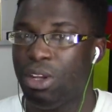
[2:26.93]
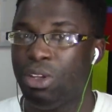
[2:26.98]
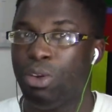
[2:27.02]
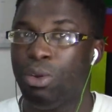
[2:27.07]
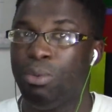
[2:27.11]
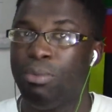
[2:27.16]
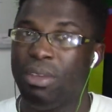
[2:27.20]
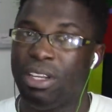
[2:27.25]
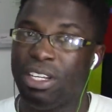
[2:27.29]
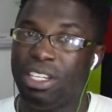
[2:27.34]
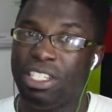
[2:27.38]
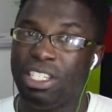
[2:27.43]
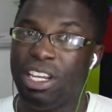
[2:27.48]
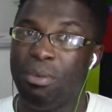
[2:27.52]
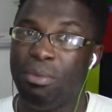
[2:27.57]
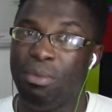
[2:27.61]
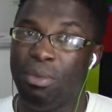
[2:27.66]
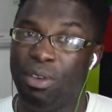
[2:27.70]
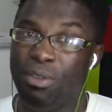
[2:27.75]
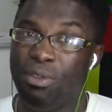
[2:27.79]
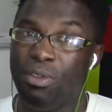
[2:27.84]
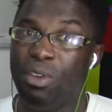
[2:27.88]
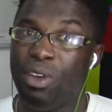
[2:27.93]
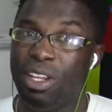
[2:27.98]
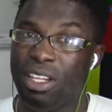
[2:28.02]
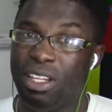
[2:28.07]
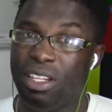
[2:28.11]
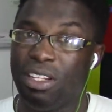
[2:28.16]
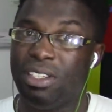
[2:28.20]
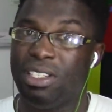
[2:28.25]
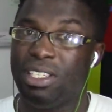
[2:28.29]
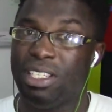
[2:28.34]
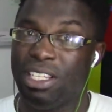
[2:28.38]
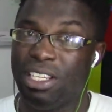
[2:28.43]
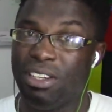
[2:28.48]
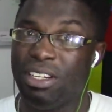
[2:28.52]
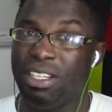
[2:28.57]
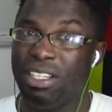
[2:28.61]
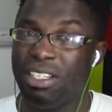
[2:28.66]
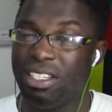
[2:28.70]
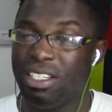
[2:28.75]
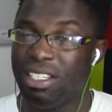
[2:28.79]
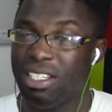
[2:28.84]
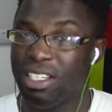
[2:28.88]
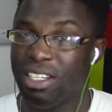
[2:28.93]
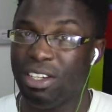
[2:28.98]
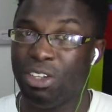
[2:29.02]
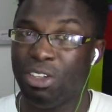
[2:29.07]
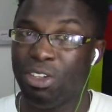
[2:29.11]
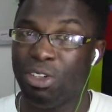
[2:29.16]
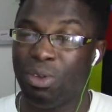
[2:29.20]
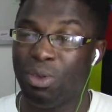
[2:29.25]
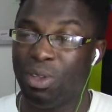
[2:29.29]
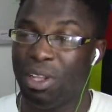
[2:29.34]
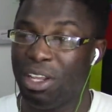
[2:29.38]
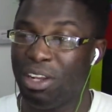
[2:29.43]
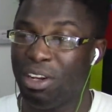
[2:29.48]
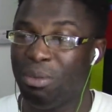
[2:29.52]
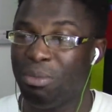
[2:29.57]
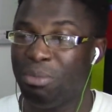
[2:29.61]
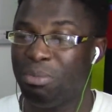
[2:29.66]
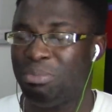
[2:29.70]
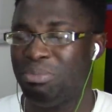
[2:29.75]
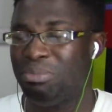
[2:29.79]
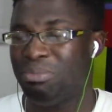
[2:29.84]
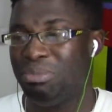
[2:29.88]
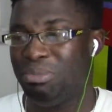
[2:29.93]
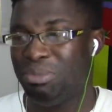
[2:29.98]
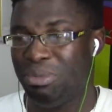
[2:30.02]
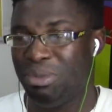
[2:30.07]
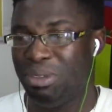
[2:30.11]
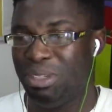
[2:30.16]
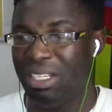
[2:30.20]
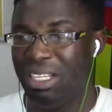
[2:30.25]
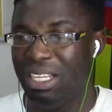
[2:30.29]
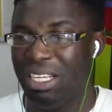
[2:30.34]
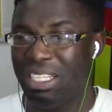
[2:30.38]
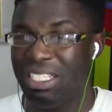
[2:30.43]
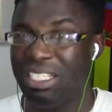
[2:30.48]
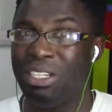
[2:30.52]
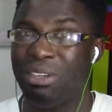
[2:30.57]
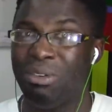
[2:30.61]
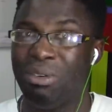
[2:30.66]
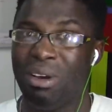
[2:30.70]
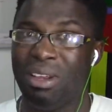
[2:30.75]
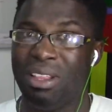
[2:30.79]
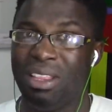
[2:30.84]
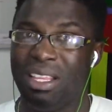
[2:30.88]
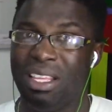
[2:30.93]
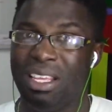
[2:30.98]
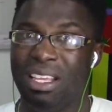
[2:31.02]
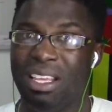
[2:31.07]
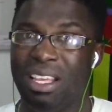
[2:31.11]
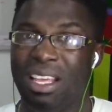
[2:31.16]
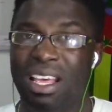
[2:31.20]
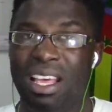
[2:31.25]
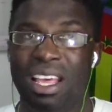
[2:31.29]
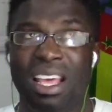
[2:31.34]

Don't be ashamed. If you need to see, you need to see, else you'll end up eating the wrong thing.